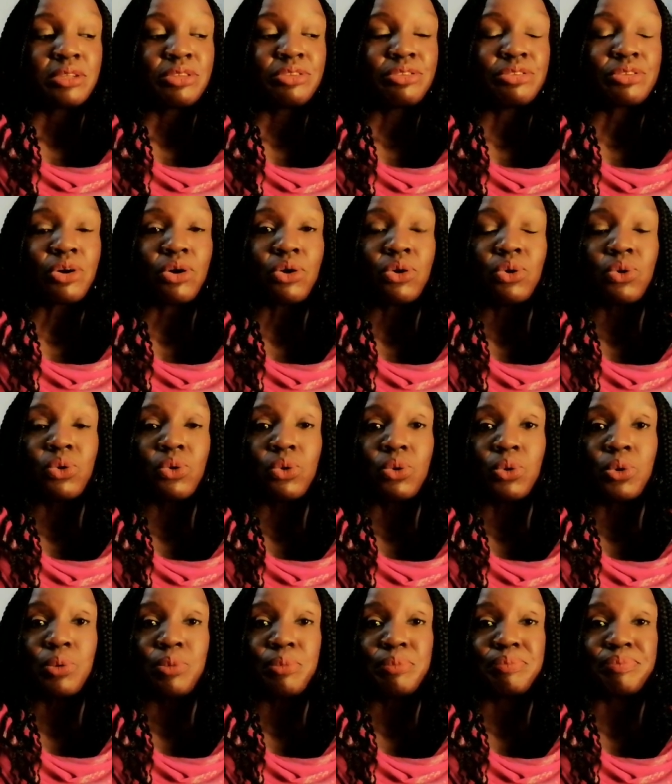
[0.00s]

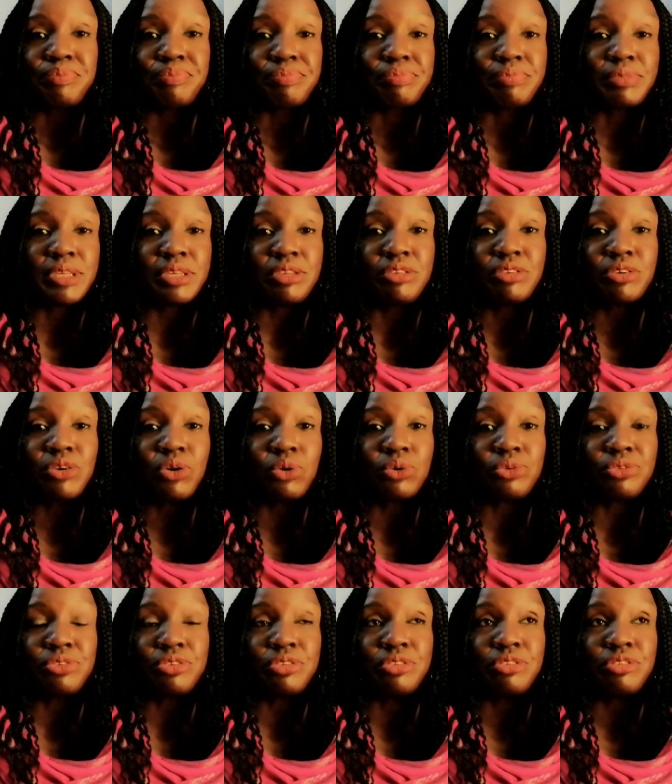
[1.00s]
So this
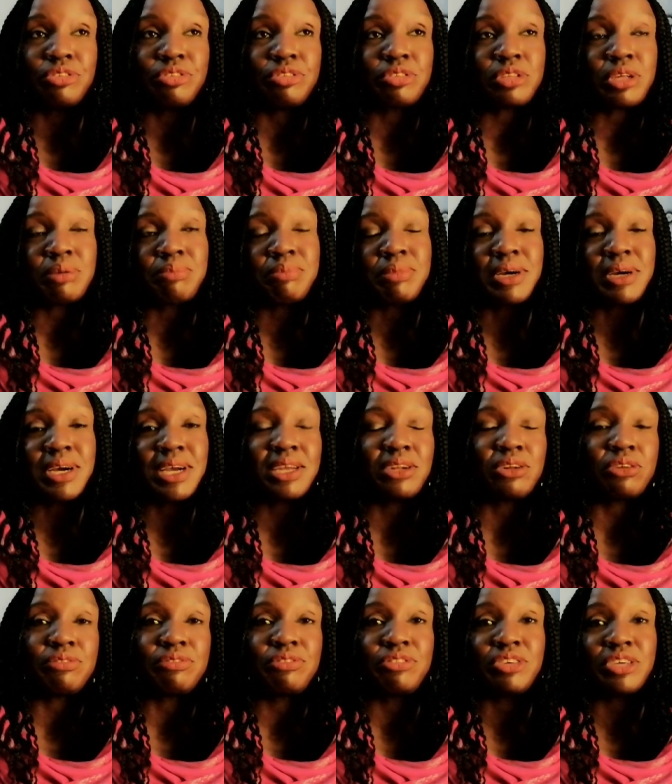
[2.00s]
causes some
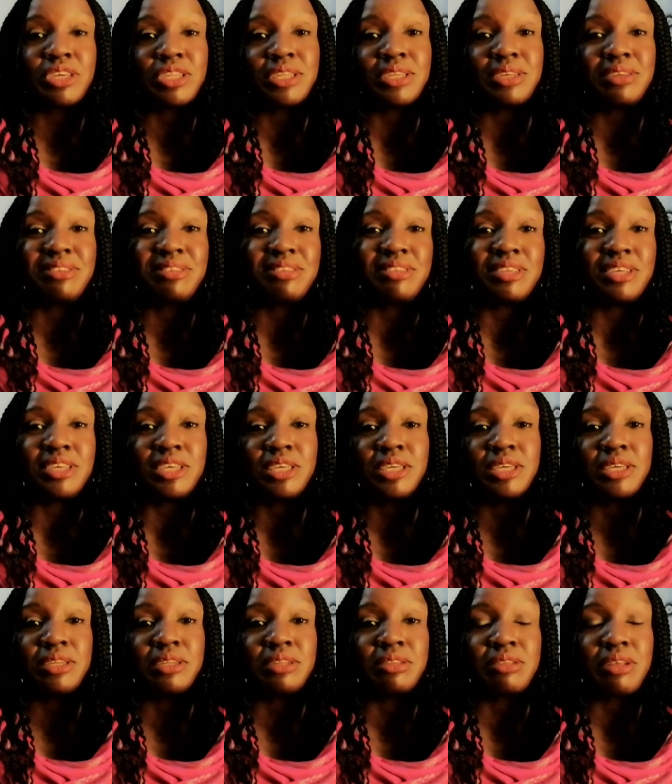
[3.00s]
kind of
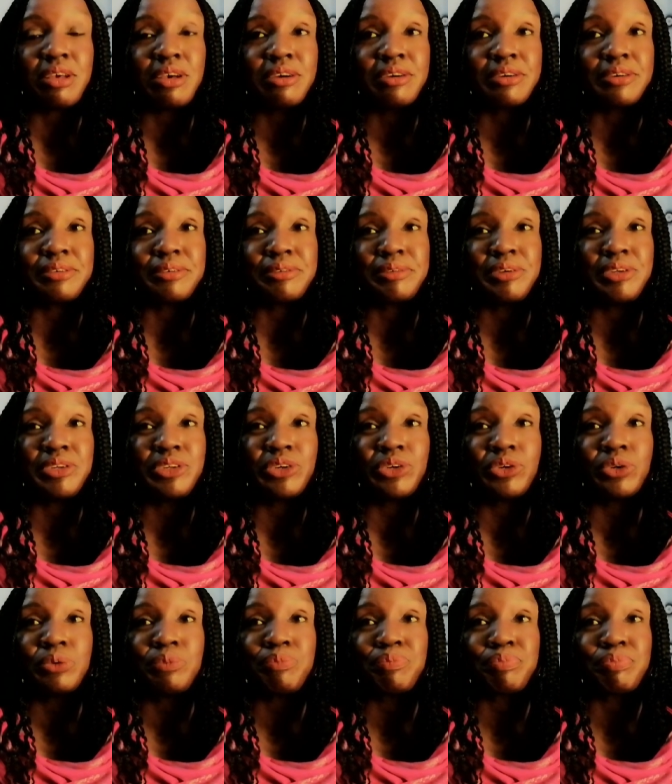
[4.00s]
jealousy, and
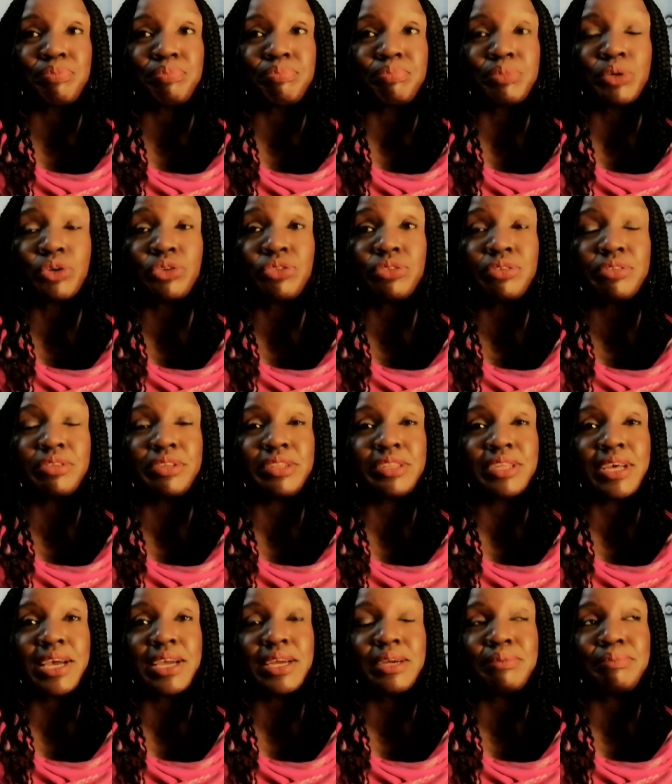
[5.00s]
most of the
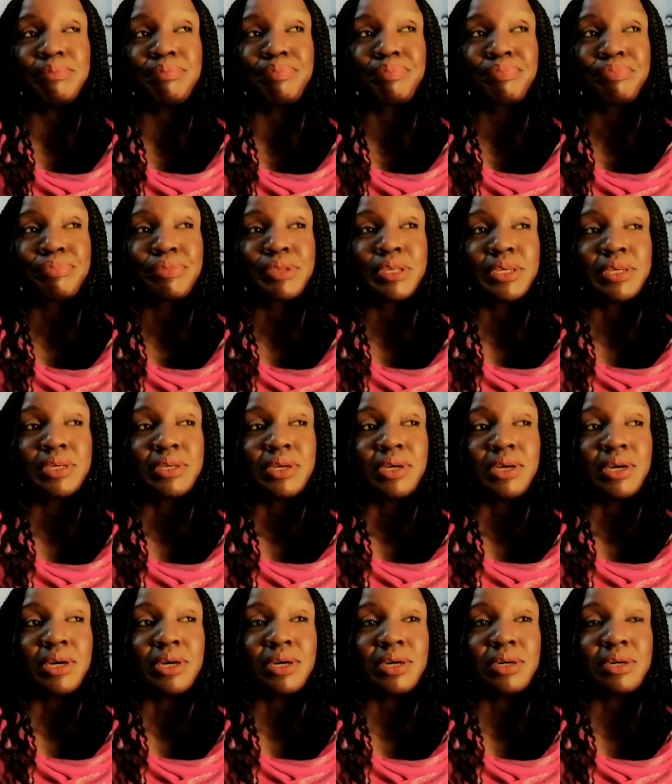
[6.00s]
time,
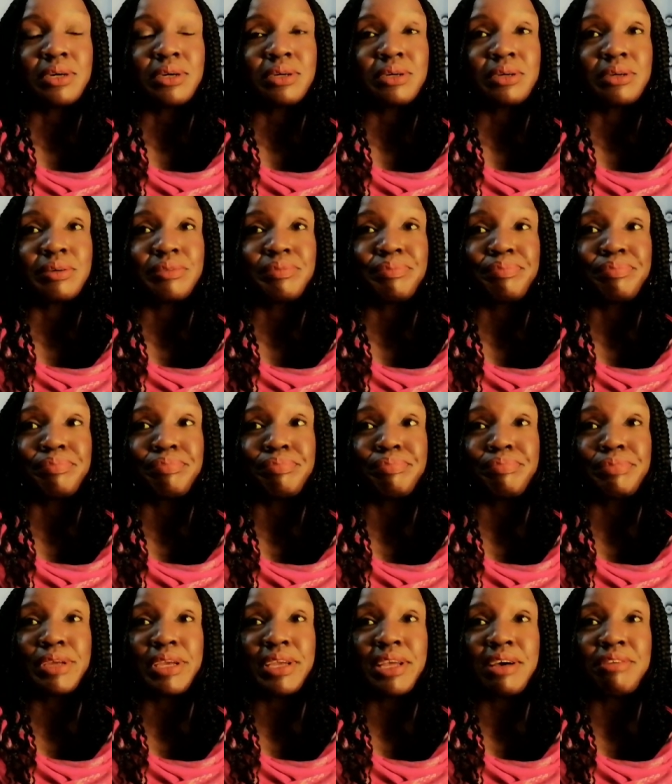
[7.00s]
uh,
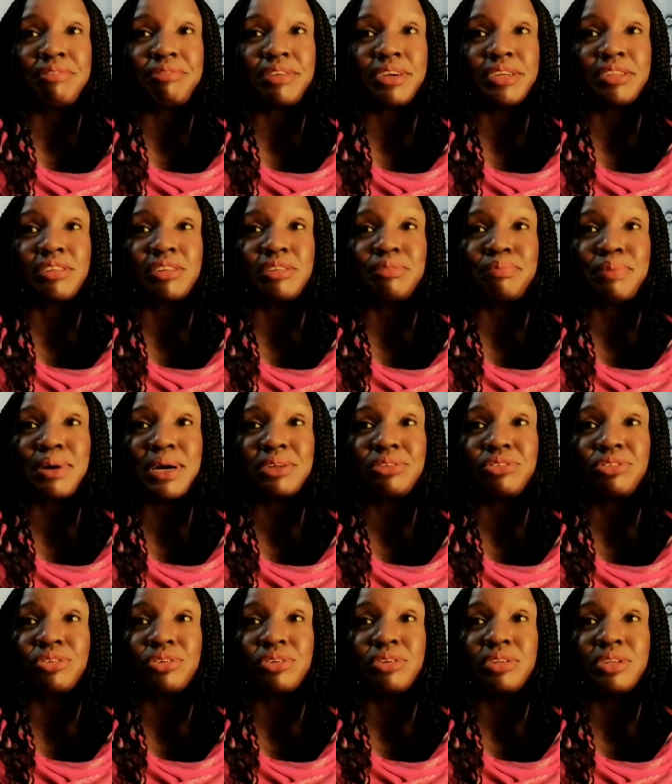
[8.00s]
the affected
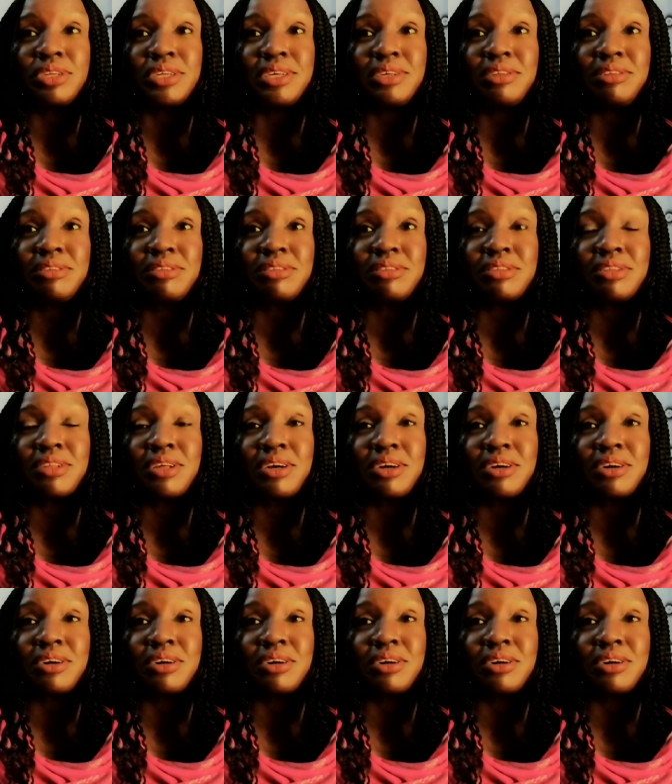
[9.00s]
person is